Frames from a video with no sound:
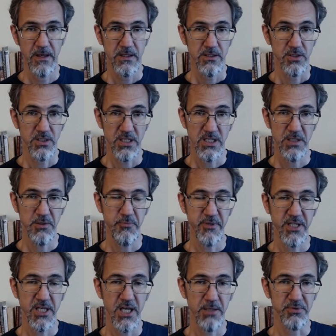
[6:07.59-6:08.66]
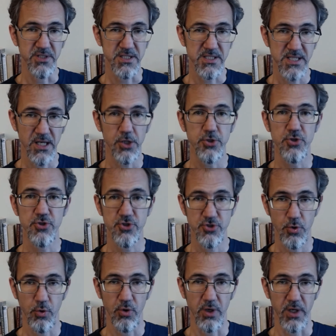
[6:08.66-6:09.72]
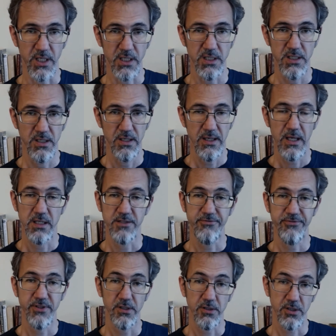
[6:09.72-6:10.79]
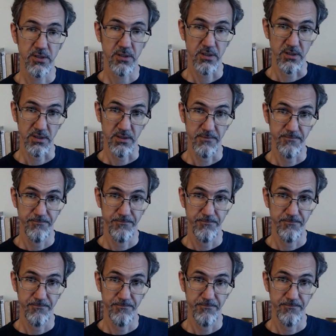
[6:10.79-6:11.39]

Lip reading: You need to be able to tell your story and to feel heard.